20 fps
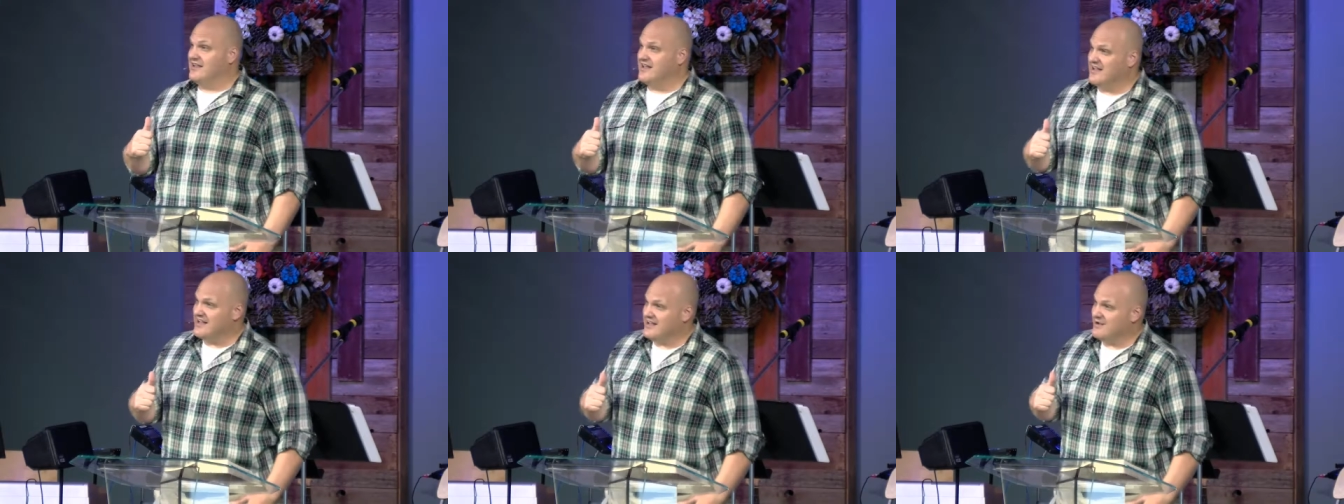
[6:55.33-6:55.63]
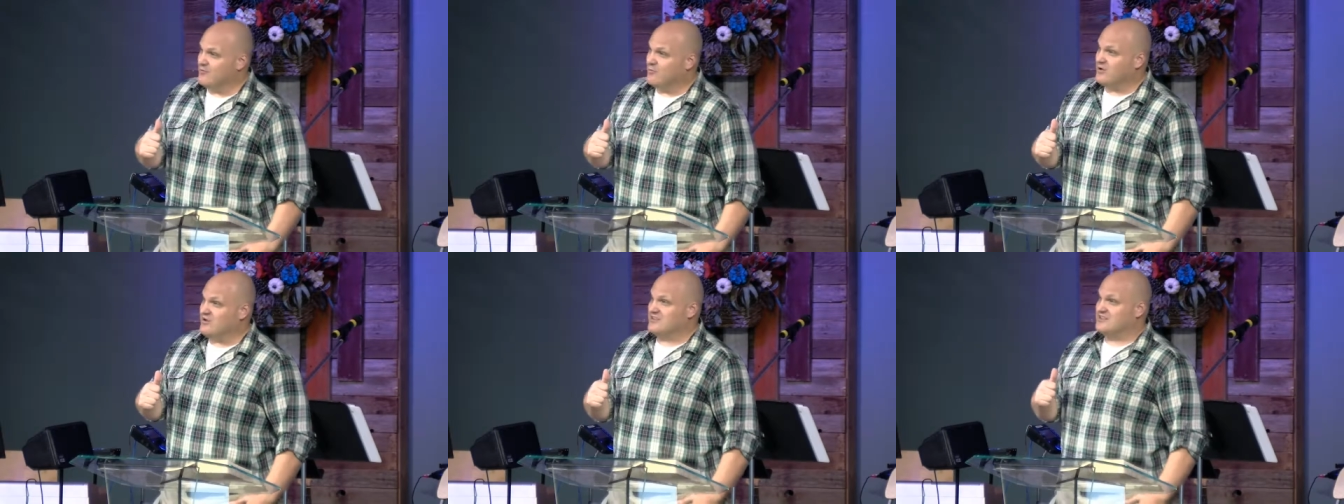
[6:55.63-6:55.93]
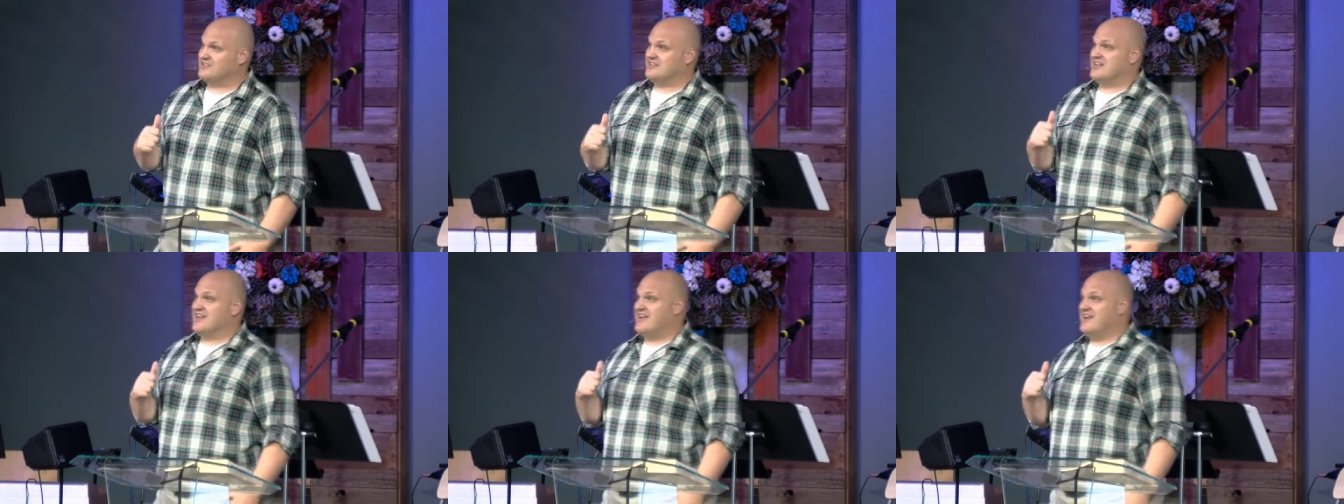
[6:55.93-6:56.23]
It
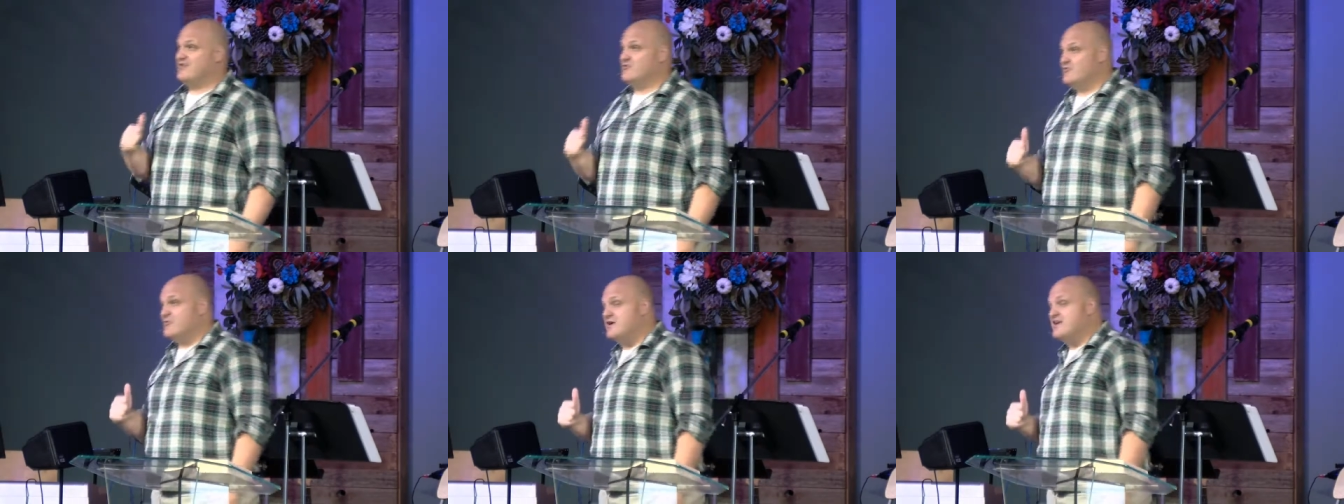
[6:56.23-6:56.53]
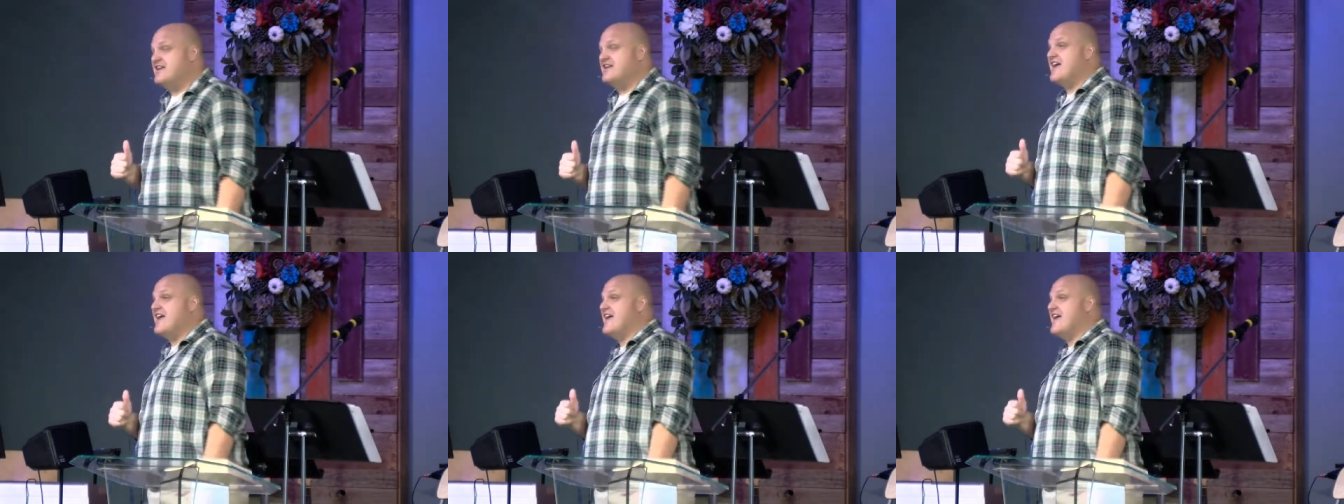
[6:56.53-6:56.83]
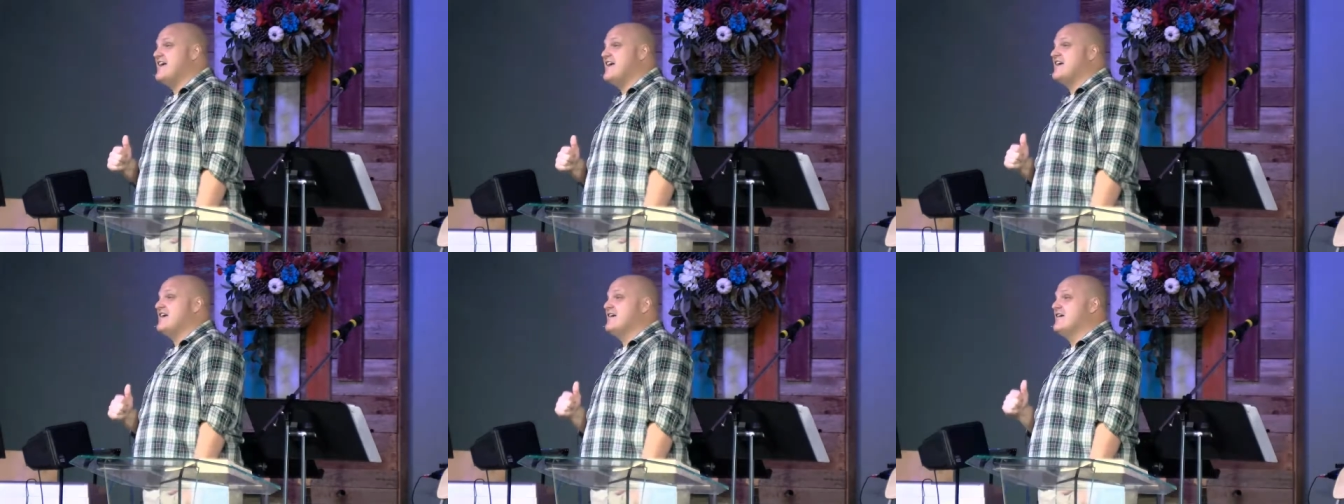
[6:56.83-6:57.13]
was
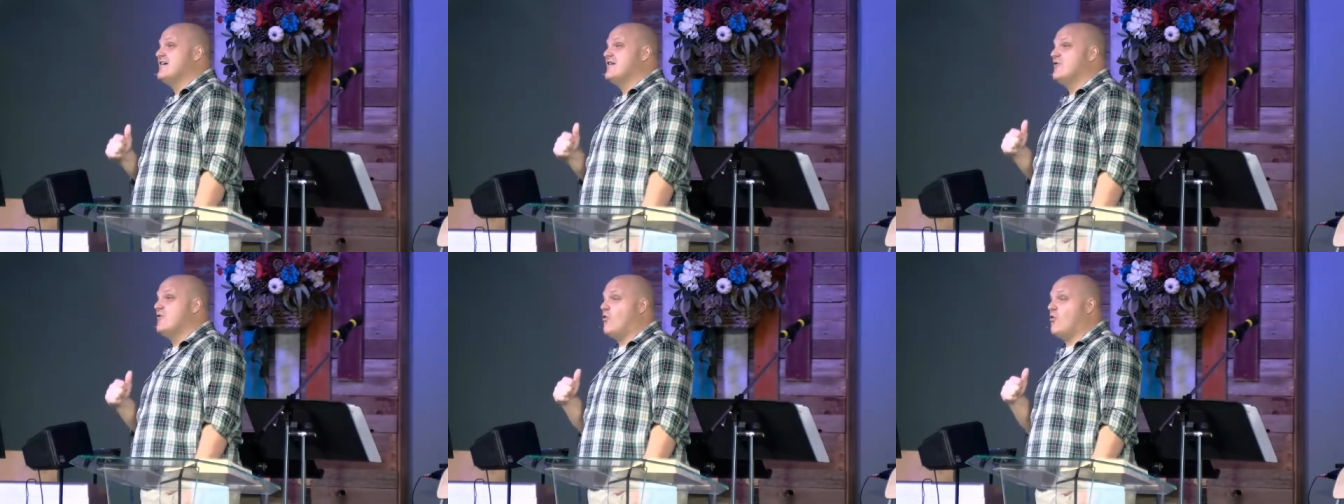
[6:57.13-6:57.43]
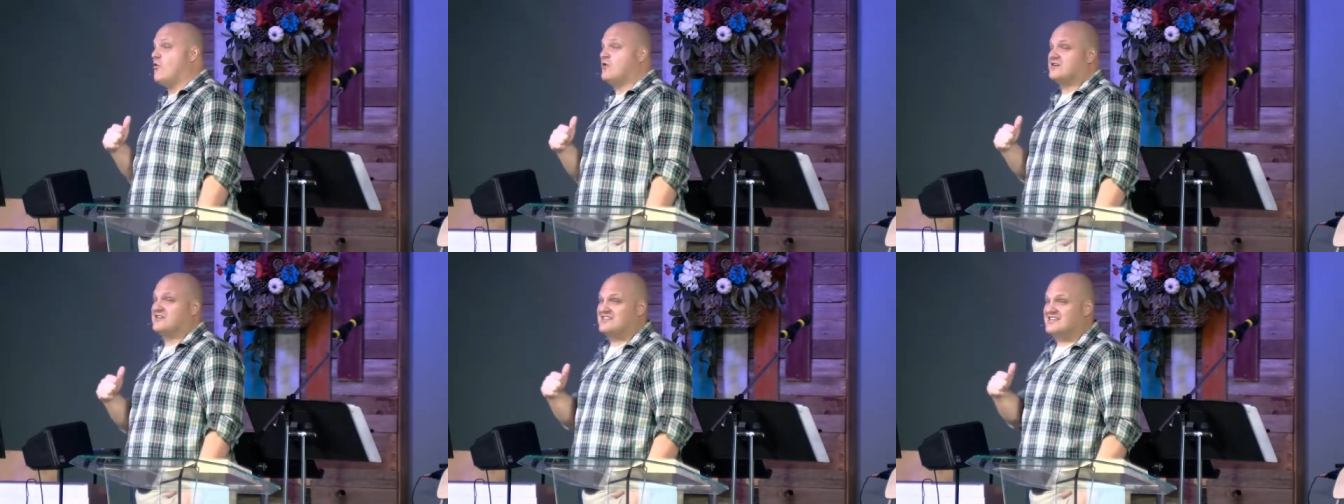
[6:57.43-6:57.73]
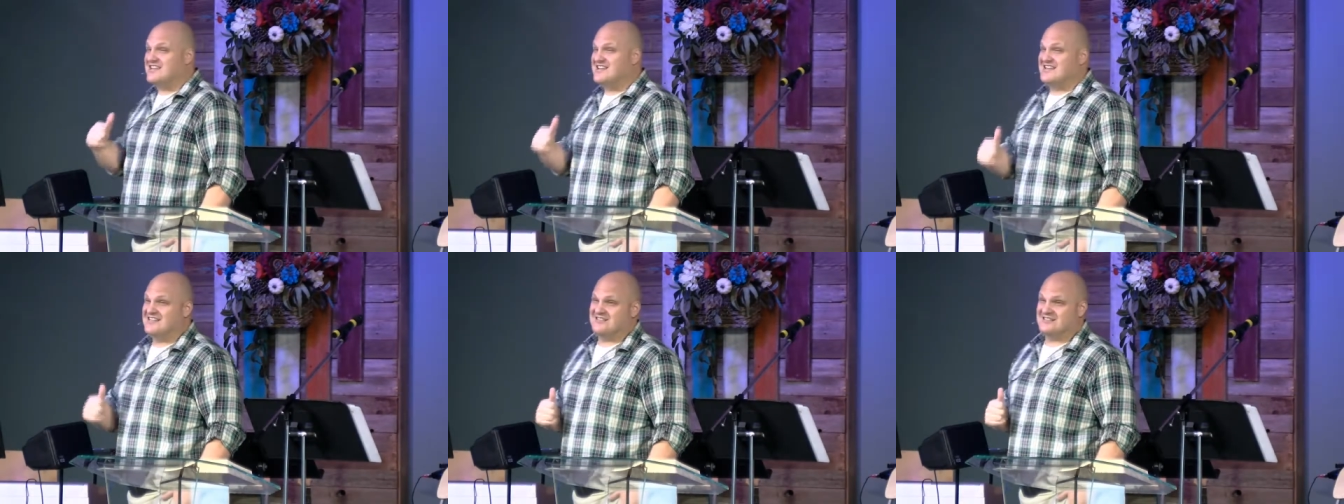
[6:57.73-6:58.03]
Enrique
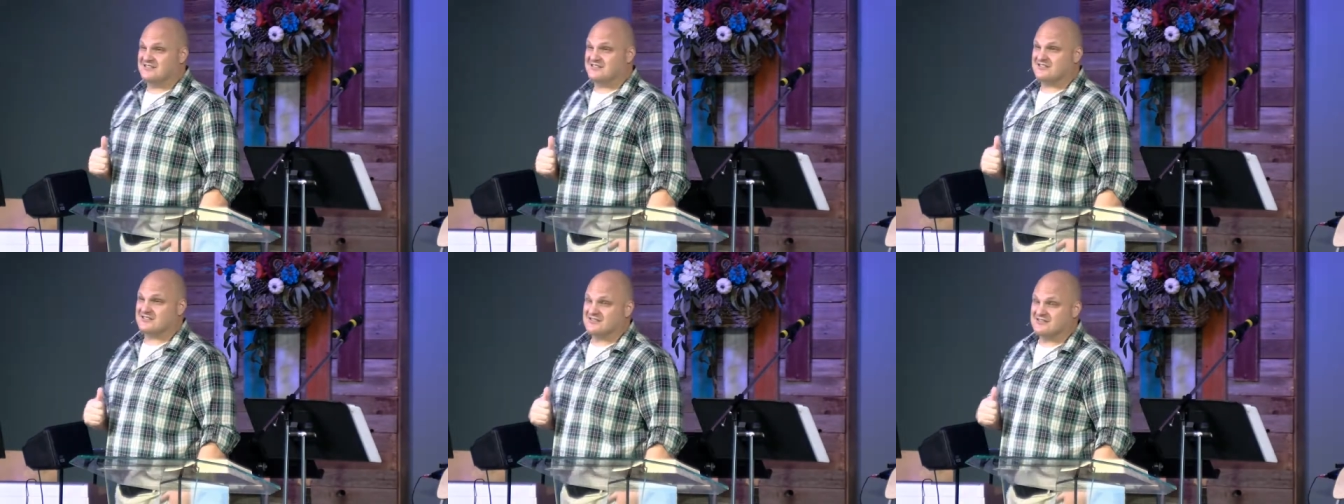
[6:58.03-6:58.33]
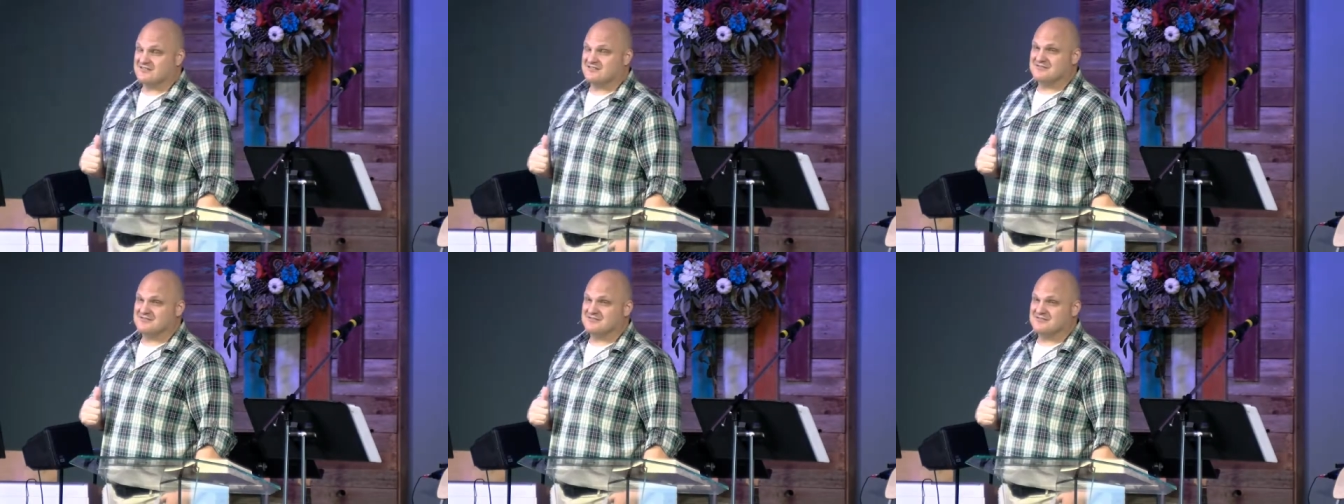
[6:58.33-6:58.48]
Ortiz.